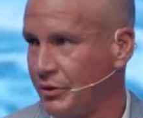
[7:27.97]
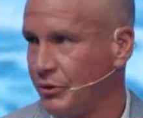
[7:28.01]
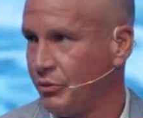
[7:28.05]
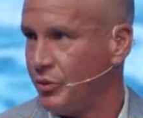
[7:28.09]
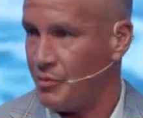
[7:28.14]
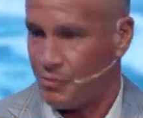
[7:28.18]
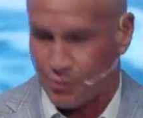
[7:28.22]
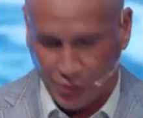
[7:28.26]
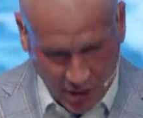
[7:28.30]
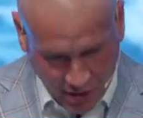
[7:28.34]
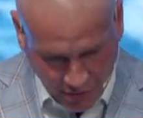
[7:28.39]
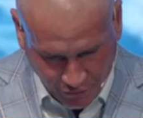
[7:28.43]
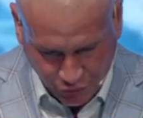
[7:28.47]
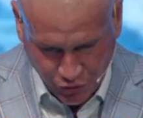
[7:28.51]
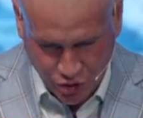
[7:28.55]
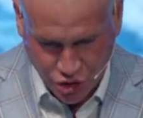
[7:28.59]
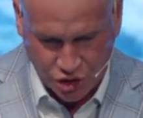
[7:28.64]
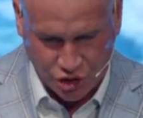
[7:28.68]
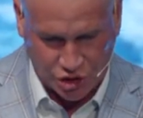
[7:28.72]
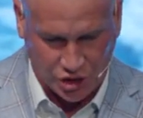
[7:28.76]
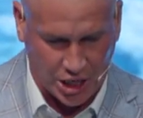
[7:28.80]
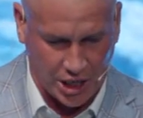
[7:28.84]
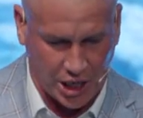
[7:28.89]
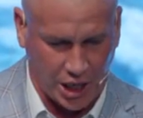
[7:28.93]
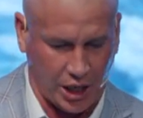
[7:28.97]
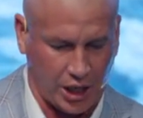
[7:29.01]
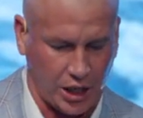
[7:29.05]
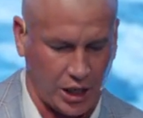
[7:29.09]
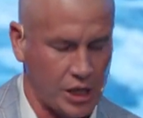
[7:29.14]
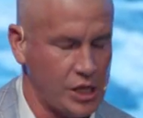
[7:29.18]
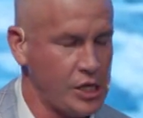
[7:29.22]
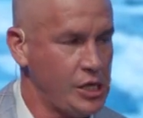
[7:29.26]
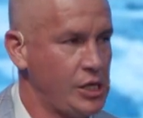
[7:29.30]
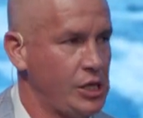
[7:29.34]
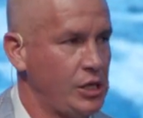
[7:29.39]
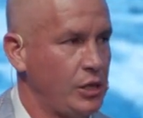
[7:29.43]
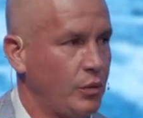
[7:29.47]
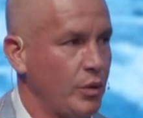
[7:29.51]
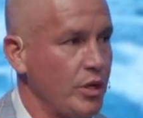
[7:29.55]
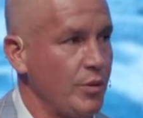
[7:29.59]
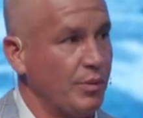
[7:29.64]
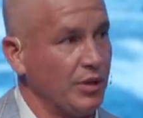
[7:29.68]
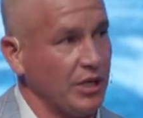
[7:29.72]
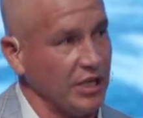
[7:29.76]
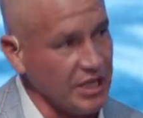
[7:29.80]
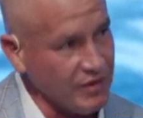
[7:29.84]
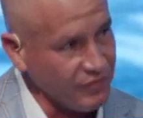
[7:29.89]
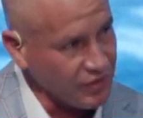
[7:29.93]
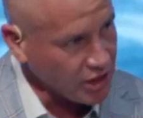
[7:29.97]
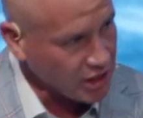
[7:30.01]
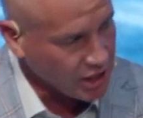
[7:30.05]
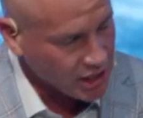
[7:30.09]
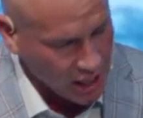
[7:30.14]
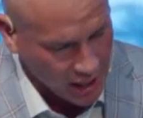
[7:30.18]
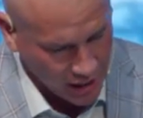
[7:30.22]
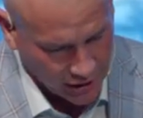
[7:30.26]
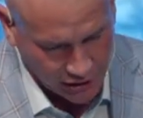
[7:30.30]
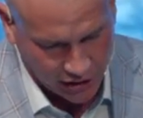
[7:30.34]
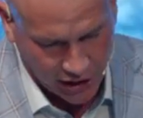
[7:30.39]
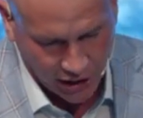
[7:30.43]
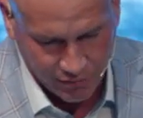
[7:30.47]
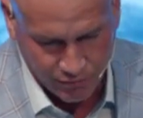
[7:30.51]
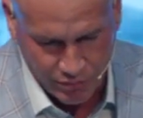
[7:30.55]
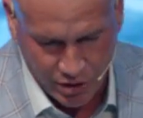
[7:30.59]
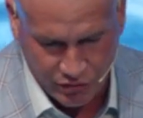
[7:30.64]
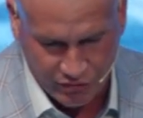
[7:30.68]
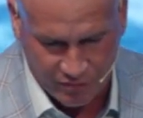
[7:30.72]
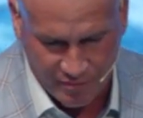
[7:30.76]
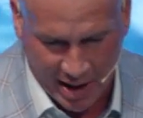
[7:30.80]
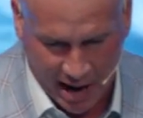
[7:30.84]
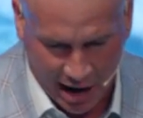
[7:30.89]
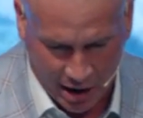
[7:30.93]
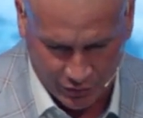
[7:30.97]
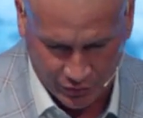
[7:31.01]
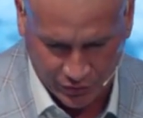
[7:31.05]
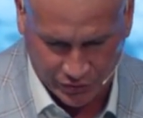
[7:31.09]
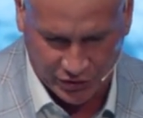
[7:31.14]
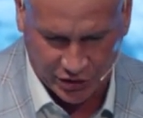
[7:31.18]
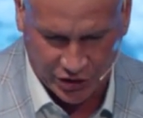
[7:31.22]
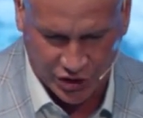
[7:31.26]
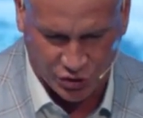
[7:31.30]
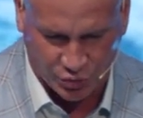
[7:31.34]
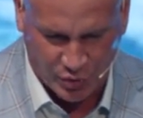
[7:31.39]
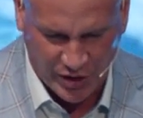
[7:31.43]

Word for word: We prayed for the sick. We believed that God could move mountains.